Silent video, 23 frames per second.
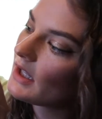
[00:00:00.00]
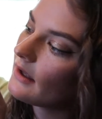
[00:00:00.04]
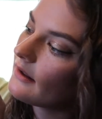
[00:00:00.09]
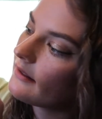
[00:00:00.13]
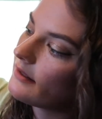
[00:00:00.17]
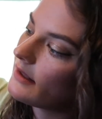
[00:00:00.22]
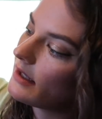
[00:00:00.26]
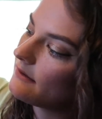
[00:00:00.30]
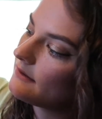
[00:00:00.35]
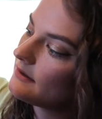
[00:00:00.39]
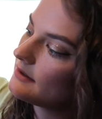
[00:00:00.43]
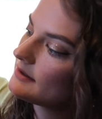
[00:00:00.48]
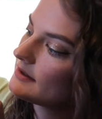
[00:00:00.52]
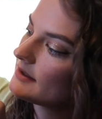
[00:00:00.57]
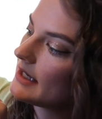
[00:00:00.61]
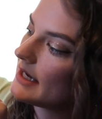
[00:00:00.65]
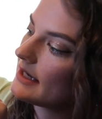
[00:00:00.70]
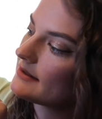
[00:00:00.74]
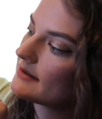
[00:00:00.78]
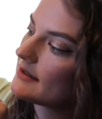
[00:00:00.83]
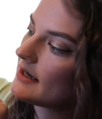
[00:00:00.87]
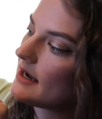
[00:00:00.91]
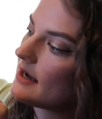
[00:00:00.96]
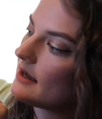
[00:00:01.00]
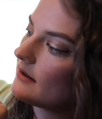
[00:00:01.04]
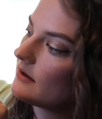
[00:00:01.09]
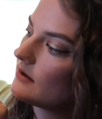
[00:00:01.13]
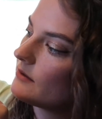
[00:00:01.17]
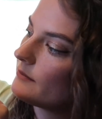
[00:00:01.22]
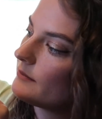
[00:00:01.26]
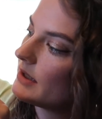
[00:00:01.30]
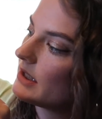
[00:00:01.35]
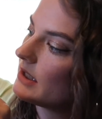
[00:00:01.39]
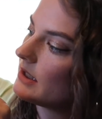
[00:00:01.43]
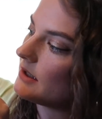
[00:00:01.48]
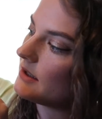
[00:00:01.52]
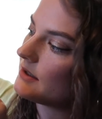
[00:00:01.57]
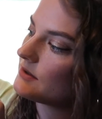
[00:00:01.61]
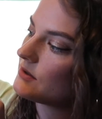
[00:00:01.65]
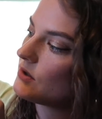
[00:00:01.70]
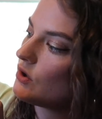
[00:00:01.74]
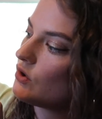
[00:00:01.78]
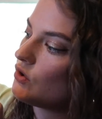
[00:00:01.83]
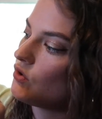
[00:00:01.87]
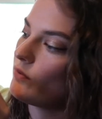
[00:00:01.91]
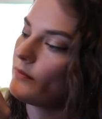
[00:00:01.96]
Then this last column is
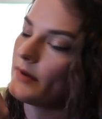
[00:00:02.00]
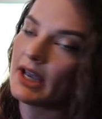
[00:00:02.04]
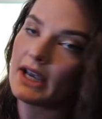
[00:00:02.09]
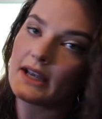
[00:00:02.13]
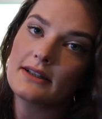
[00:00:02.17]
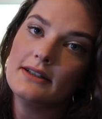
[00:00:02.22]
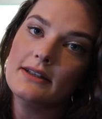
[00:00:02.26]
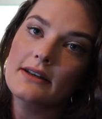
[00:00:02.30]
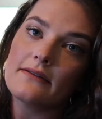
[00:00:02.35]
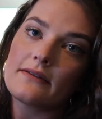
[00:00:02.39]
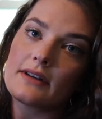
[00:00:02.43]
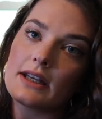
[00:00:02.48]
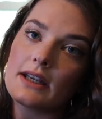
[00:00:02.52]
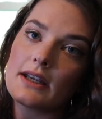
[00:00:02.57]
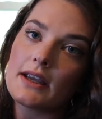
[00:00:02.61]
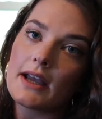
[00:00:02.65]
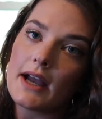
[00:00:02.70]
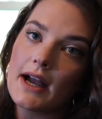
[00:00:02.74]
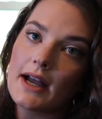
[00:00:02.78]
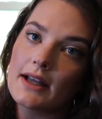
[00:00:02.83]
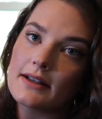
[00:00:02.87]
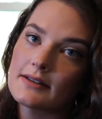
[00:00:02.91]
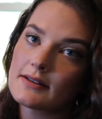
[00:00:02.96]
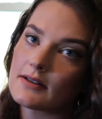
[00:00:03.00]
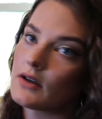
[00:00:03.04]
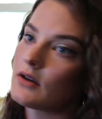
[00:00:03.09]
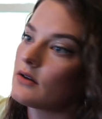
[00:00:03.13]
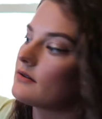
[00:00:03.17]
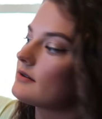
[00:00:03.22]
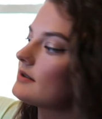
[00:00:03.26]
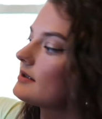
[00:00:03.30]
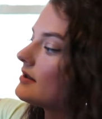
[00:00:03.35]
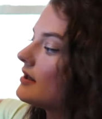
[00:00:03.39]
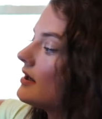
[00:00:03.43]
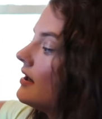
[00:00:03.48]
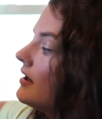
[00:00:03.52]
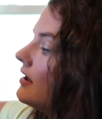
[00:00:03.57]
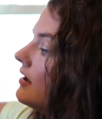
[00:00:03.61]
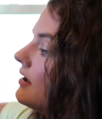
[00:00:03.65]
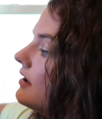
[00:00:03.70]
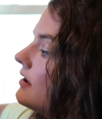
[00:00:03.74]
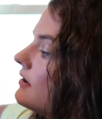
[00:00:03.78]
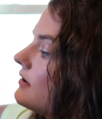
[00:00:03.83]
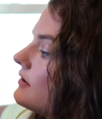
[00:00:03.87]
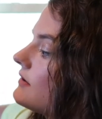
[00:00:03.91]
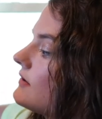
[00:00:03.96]
home, activity, consults.
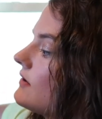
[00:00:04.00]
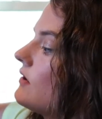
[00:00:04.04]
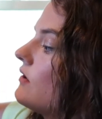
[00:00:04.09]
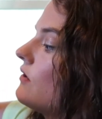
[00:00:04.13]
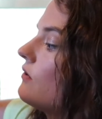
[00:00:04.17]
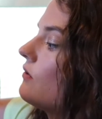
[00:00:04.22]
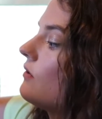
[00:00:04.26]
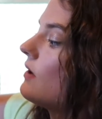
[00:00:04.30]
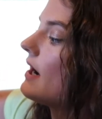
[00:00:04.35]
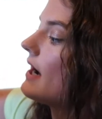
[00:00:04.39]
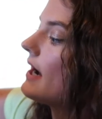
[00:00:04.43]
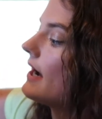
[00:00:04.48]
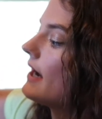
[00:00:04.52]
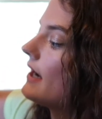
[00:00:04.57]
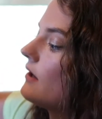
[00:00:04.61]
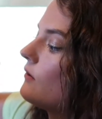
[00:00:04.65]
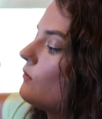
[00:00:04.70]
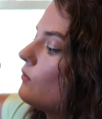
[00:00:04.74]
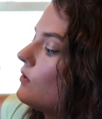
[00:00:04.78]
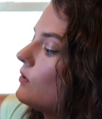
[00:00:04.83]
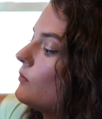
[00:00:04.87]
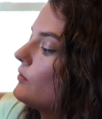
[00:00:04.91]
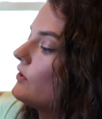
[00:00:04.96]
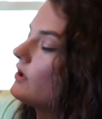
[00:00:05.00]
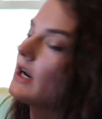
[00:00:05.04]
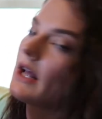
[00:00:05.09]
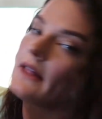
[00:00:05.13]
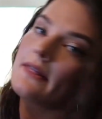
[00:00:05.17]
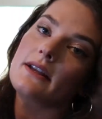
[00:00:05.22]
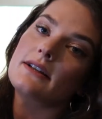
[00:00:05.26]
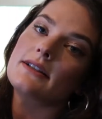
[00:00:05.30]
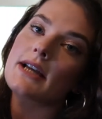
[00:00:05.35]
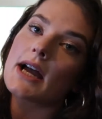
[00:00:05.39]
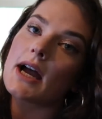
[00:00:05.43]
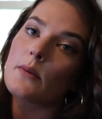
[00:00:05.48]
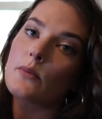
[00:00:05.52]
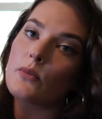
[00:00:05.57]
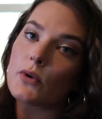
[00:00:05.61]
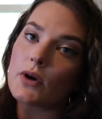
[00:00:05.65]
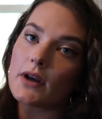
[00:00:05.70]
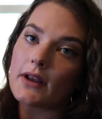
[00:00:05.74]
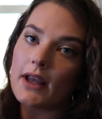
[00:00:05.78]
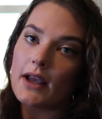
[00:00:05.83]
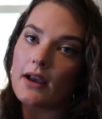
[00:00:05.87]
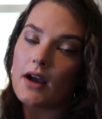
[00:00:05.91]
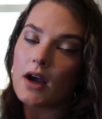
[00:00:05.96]
So I will put on the top
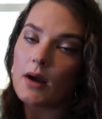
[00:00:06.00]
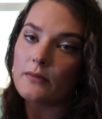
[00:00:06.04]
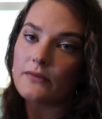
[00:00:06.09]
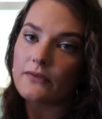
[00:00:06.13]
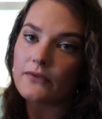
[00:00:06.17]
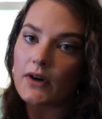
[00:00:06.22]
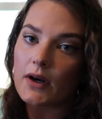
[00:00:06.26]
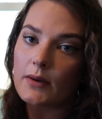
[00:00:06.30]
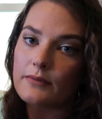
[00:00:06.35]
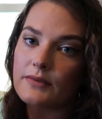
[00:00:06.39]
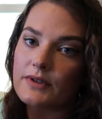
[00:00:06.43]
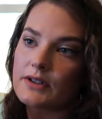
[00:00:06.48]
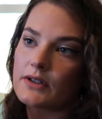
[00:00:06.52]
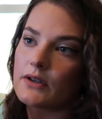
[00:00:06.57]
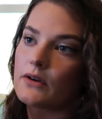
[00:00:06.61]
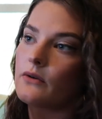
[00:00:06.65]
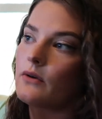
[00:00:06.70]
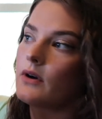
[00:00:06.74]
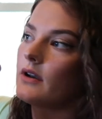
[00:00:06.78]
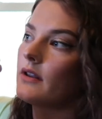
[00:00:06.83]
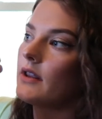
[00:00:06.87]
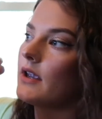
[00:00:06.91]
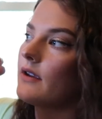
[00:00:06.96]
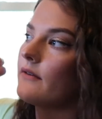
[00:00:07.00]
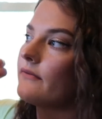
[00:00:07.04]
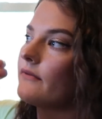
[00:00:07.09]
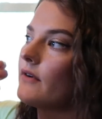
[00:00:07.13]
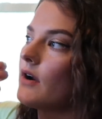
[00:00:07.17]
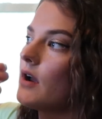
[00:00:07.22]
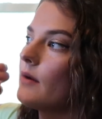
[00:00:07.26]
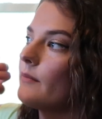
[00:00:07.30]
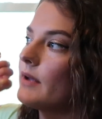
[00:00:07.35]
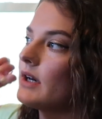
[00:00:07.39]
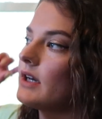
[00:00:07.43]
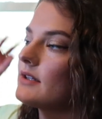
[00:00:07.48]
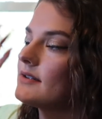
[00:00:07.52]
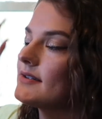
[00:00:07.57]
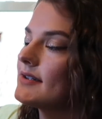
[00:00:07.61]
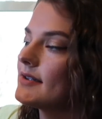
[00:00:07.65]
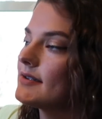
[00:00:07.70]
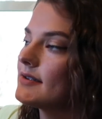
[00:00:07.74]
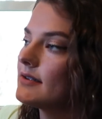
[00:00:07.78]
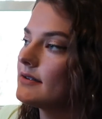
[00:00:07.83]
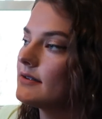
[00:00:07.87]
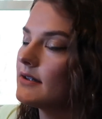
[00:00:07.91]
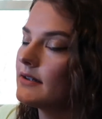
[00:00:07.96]
where they come from. So are they from an
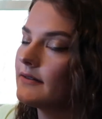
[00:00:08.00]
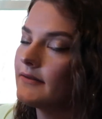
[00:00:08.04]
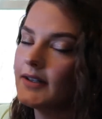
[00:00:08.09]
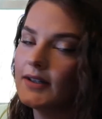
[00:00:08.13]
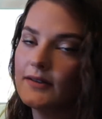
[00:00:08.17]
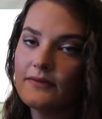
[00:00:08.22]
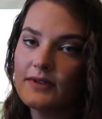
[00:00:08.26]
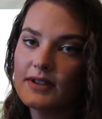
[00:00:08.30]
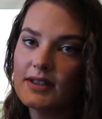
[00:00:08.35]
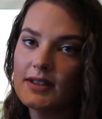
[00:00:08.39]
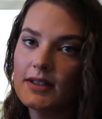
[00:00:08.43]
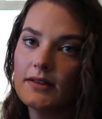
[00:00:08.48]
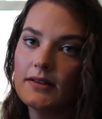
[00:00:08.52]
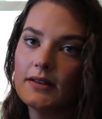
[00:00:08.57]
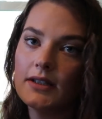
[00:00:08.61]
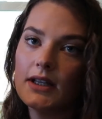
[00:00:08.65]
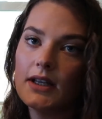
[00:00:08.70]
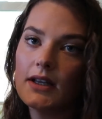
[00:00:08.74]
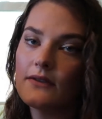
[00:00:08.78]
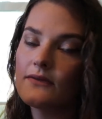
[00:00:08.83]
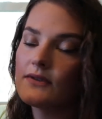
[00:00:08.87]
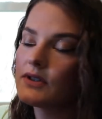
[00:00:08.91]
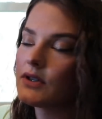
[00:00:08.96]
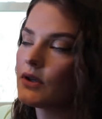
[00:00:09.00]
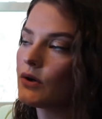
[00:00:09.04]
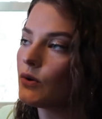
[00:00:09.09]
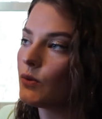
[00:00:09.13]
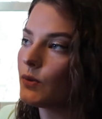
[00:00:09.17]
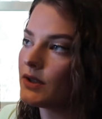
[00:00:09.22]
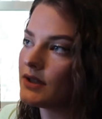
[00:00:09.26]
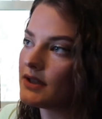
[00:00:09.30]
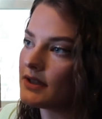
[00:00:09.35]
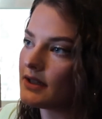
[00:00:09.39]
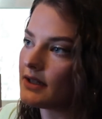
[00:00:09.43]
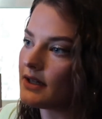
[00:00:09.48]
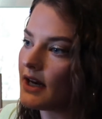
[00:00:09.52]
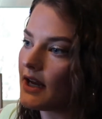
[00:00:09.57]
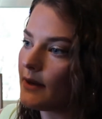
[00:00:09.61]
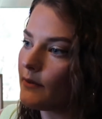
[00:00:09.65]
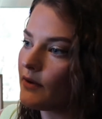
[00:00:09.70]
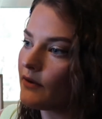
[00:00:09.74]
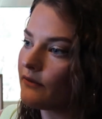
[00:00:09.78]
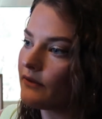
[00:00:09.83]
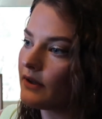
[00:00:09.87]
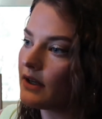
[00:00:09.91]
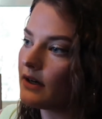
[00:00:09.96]
assisted living facility? If so, what's the name
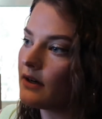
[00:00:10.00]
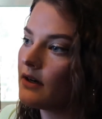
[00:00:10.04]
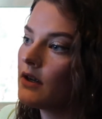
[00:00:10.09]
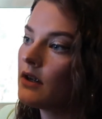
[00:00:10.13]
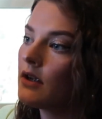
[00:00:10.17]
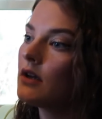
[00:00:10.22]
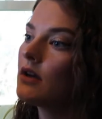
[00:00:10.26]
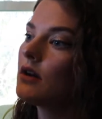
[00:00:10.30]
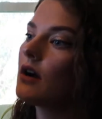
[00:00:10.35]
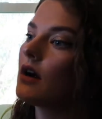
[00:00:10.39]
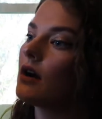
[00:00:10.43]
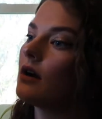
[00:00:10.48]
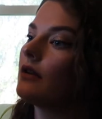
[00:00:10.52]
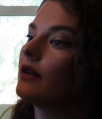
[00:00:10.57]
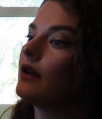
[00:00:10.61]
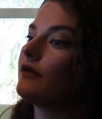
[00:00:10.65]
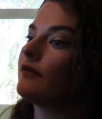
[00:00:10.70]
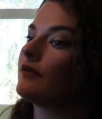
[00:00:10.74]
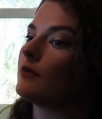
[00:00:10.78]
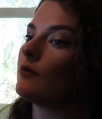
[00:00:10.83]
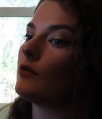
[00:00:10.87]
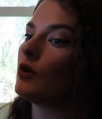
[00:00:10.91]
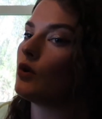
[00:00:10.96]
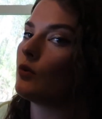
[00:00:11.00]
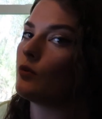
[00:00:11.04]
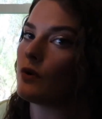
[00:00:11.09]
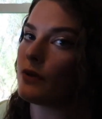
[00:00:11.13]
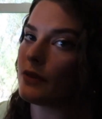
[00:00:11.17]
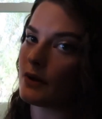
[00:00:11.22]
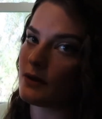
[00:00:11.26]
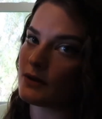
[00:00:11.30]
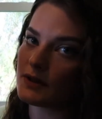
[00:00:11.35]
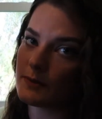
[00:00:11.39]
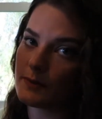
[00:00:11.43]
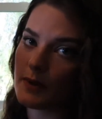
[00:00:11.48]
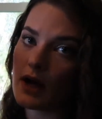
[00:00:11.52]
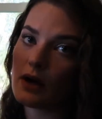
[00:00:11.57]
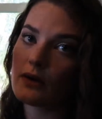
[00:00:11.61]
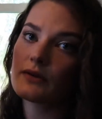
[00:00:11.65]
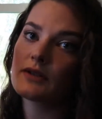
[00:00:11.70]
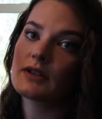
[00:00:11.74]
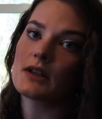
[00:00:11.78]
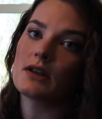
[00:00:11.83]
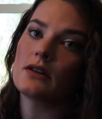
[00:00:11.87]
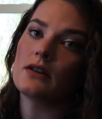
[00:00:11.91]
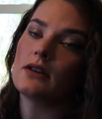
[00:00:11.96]
of it? Are they from home with their
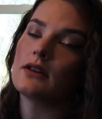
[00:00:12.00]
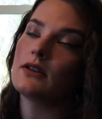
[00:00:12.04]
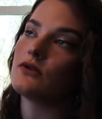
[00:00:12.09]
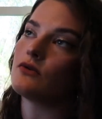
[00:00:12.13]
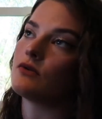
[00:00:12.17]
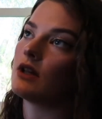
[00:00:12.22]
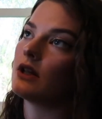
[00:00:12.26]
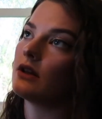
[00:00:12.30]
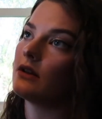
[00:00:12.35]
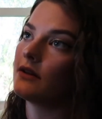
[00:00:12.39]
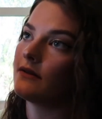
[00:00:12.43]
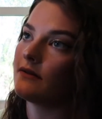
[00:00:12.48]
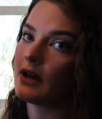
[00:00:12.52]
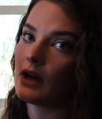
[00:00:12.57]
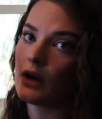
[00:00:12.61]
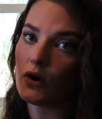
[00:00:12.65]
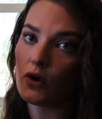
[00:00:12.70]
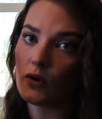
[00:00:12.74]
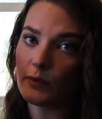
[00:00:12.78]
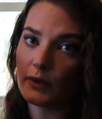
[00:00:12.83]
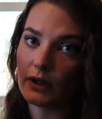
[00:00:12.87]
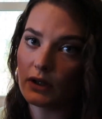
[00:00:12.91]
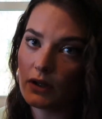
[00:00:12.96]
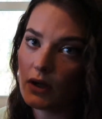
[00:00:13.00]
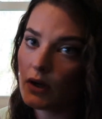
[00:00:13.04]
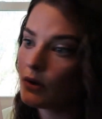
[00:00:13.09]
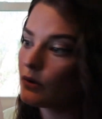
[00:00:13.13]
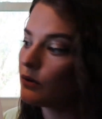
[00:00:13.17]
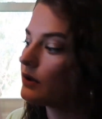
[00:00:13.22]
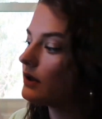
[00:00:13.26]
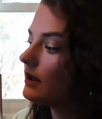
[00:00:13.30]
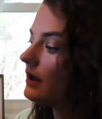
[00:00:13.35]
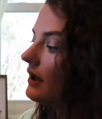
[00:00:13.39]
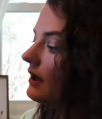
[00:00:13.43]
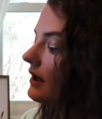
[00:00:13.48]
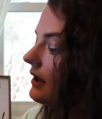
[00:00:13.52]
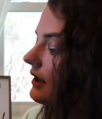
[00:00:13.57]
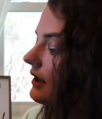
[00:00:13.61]
spouse? Do they live at home alone?